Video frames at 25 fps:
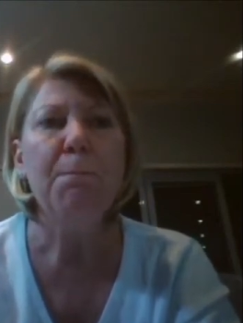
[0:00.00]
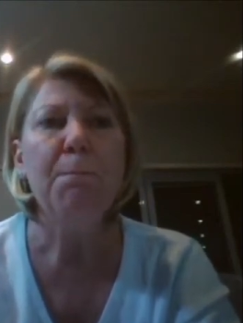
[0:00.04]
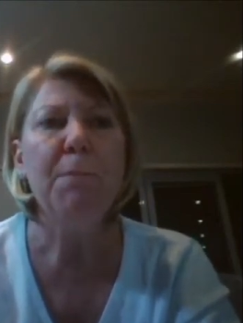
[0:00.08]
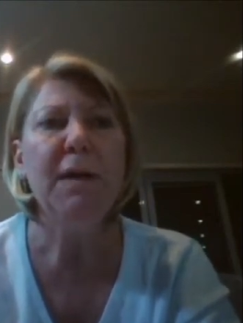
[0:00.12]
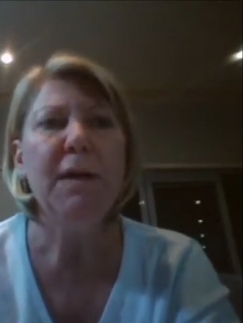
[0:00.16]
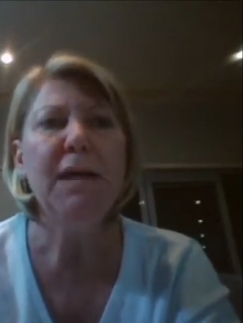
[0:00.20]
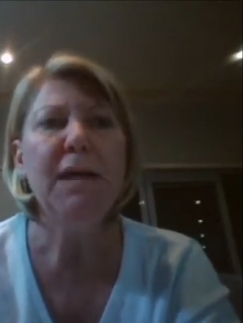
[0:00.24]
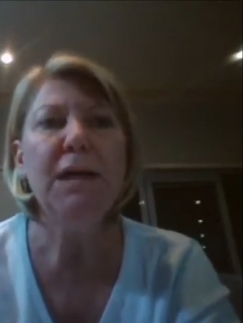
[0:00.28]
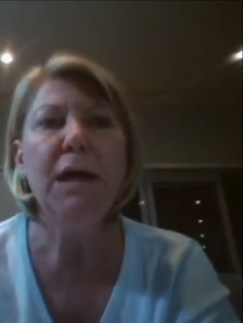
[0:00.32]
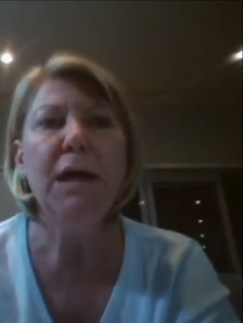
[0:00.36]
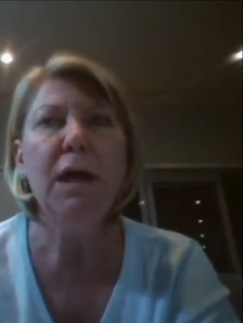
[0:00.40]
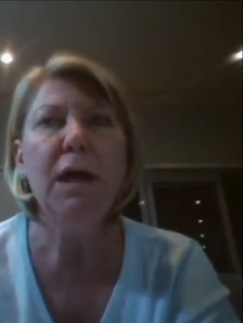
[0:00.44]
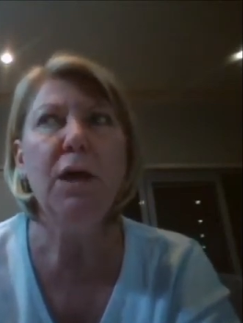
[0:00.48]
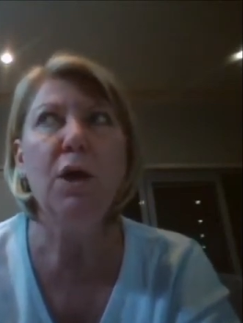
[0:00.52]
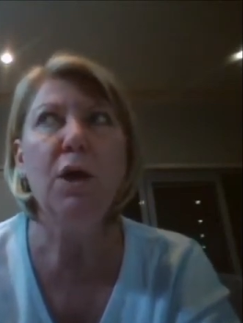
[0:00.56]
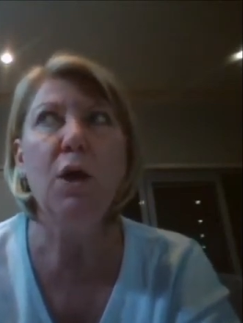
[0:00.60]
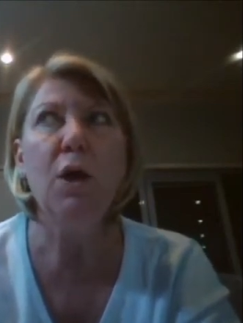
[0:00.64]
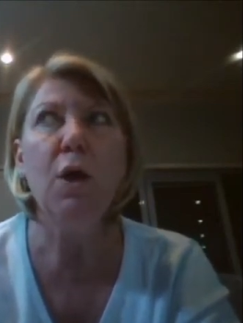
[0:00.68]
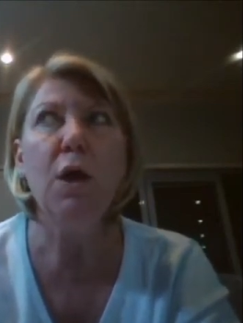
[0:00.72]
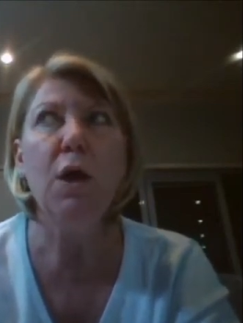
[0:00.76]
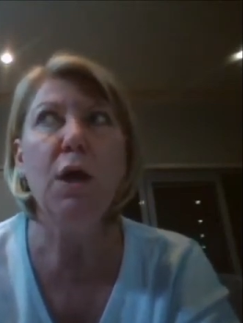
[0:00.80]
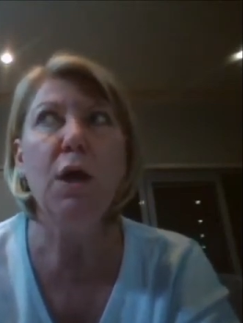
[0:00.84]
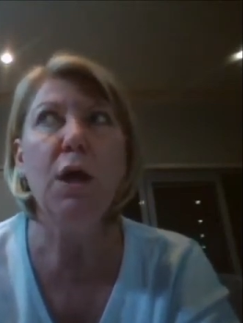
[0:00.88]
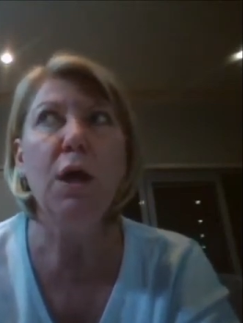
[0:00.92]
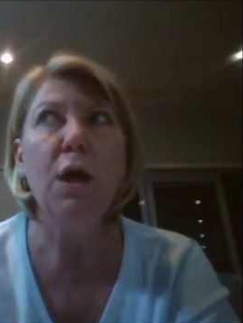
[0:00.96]
But an
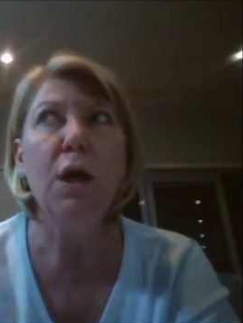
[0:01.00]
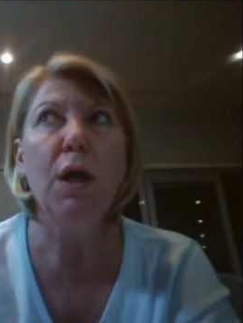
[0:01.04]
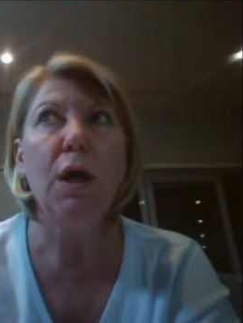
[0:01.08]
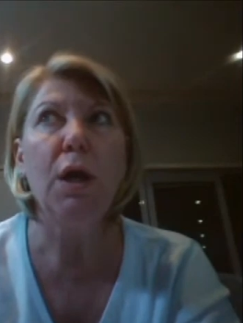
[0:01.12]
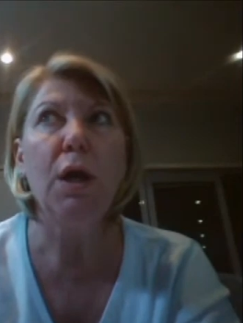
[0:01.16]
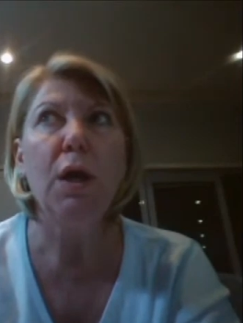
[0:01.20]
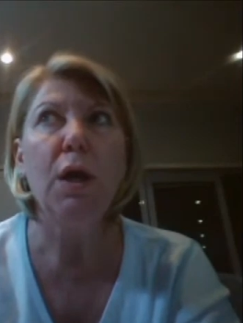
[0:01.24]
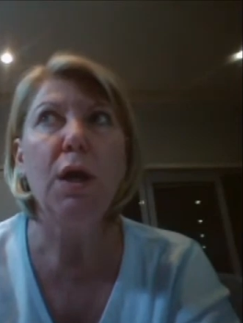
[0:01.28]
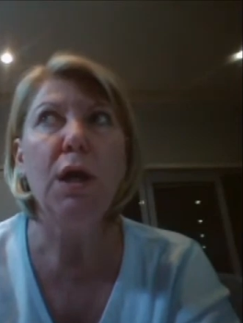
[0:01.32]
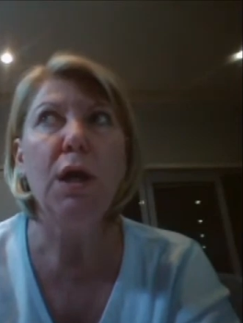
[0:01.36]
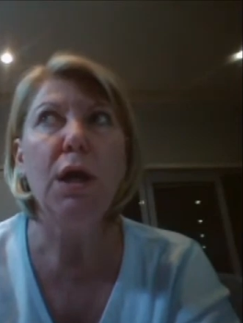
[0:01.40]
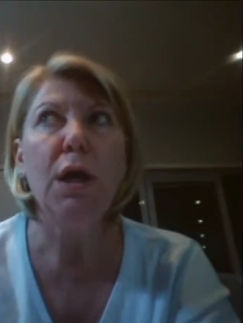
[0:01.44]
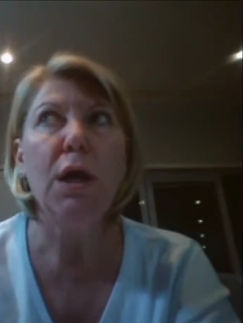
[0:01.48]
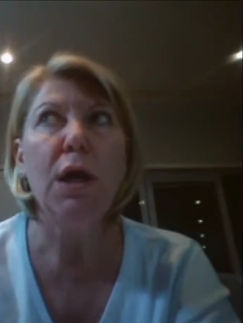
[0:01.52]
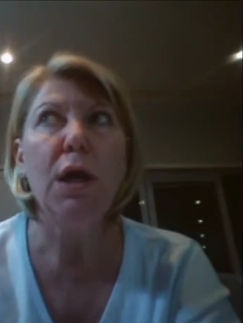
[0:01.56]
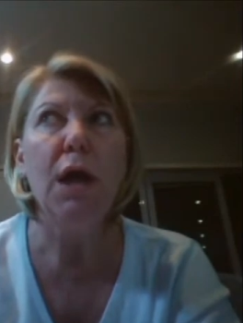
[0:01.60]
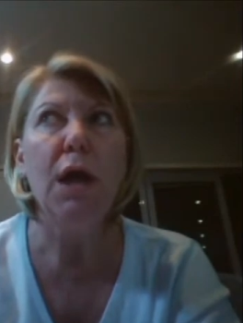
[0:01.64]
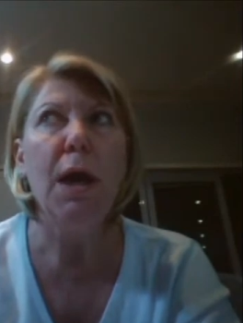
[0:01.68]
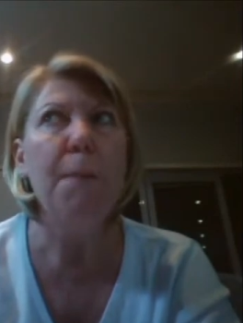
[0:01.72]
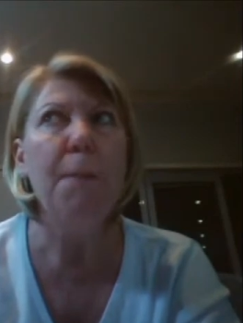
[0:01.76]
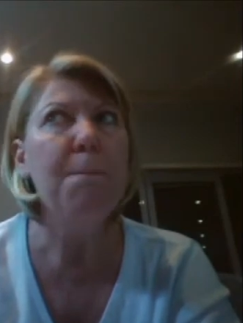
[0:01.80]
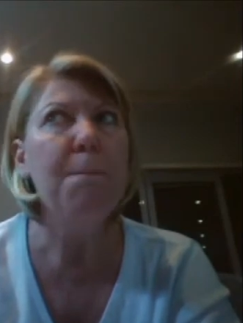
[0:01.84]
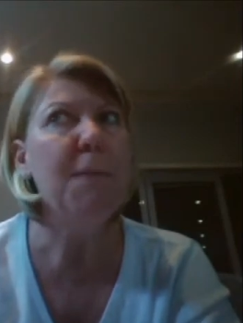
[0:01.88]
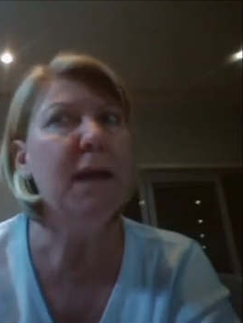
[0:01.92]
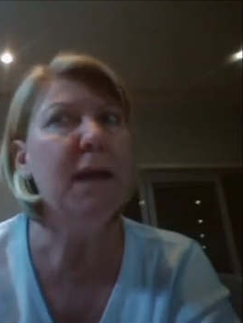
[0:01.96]

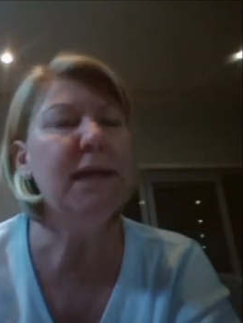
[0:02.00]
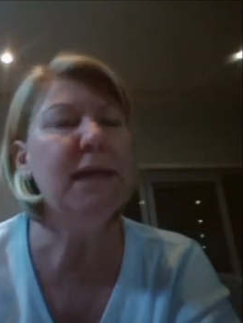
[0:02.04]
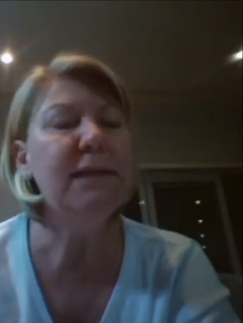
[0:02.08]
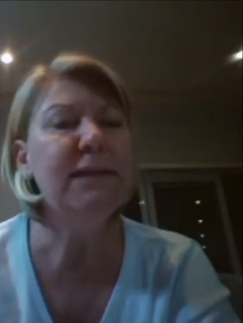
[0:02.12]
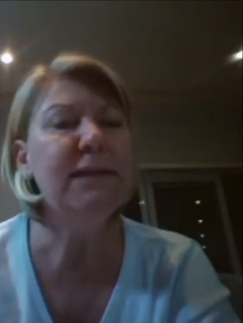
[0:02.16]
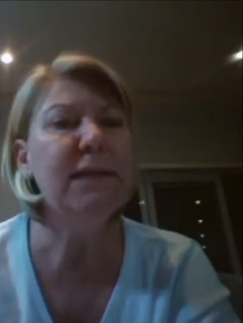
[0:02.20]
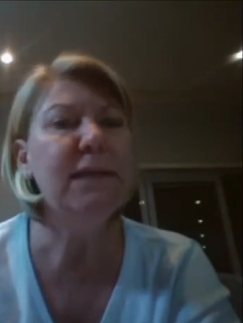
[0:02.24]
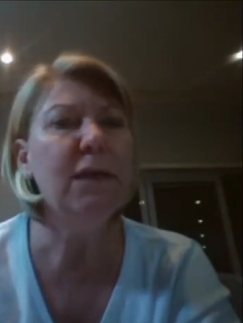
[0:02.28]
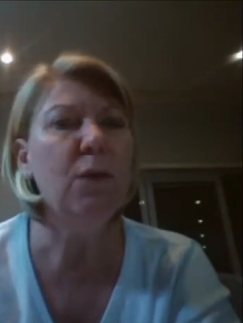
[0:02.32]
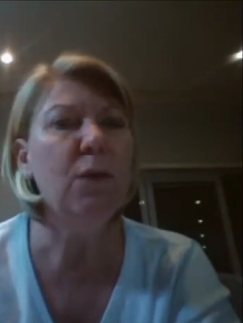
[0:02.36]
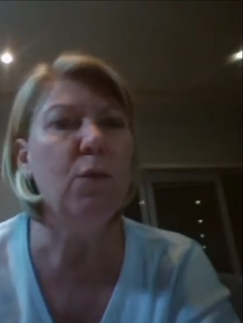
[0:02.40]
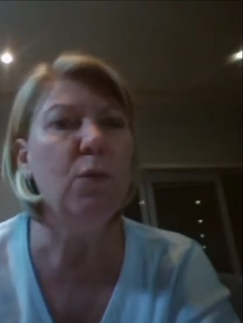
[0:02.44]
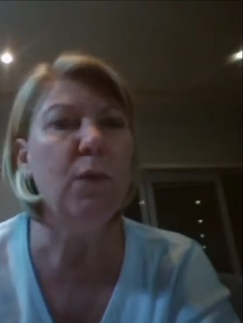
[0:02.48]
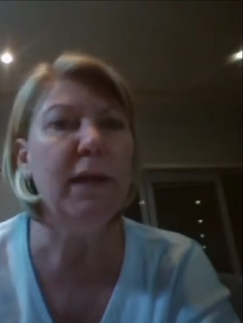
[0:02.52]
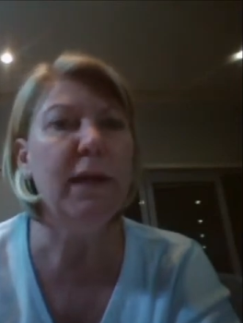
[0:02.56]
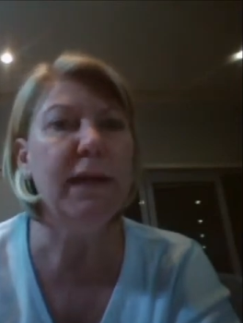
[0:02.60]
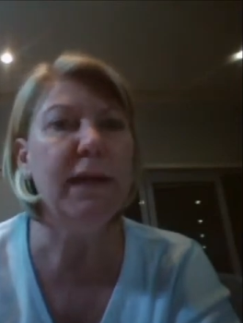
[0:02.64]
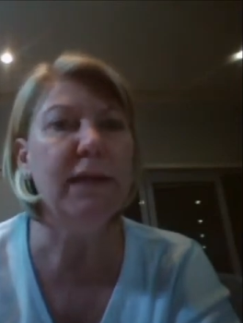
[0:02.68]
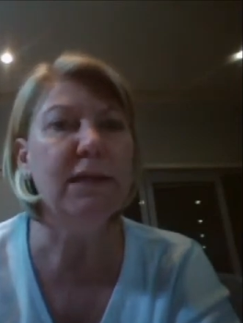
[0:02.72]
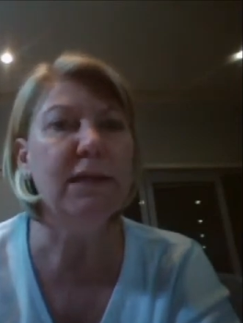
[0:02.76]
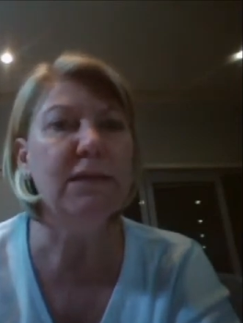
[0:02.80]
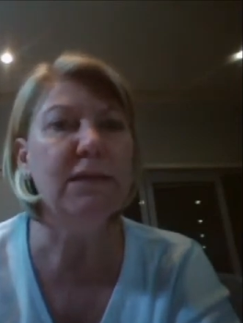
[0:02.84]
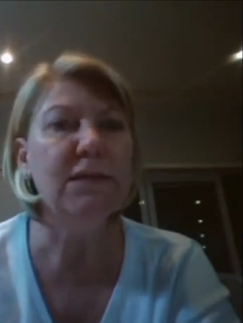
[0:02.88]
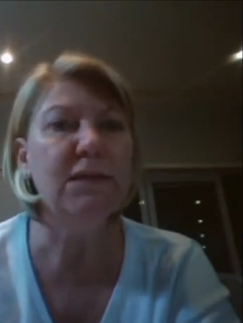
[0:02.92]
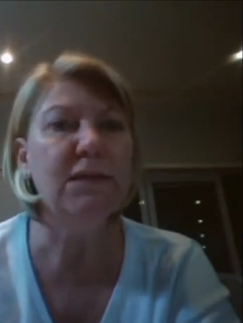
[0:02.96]
amazing
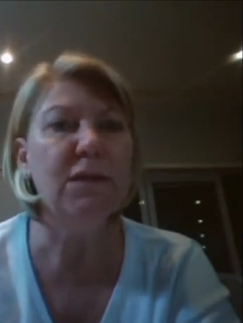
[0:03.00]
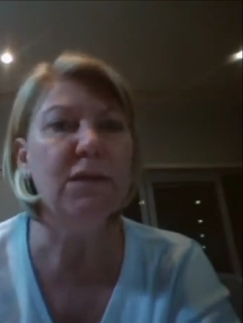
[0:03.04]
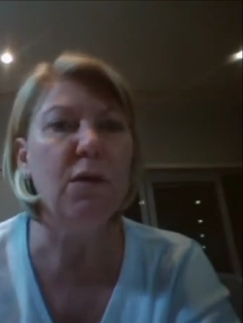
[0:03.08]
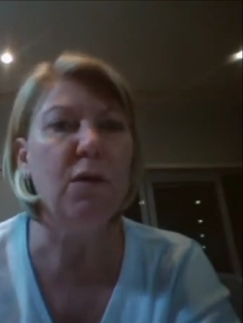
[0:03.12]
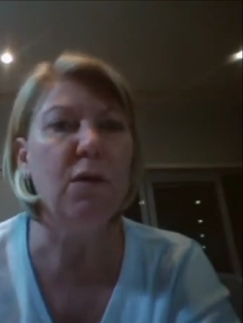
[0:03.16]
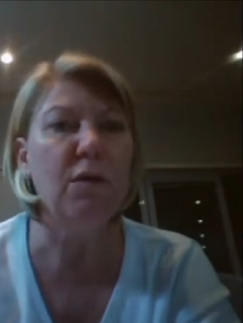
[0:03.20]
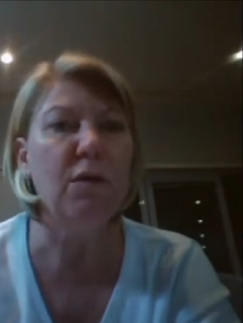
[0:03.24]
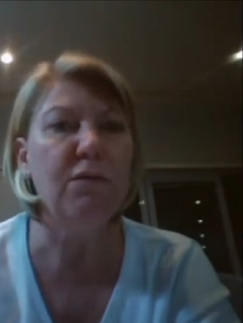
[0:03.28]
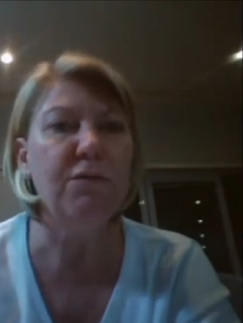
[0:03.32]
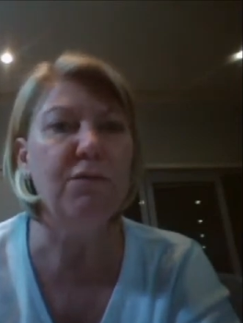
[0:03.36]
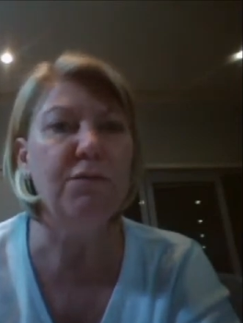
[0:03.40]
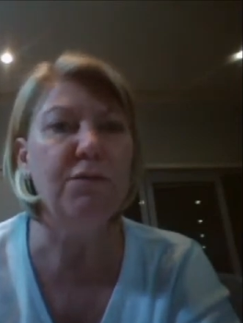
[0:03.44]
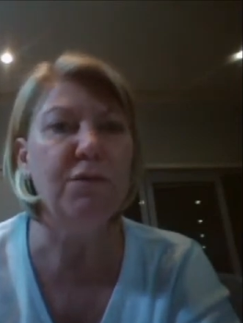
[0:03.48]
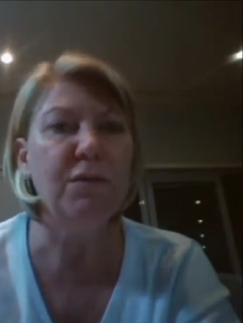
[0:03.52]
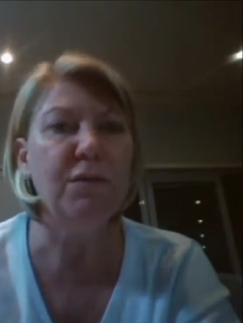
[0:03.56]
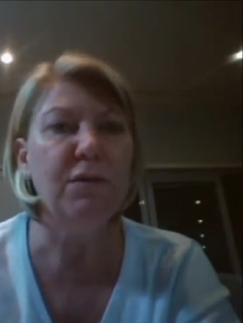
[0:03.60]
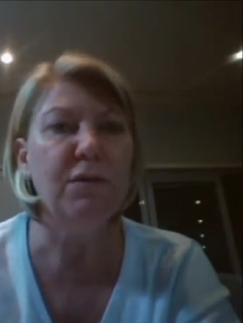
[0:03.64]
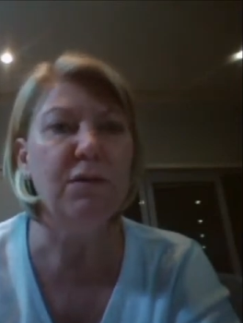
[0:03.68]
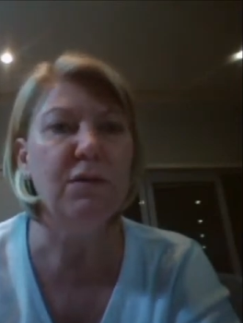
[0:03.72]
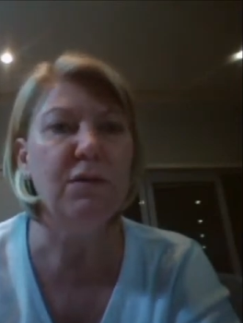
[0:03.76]
awareness of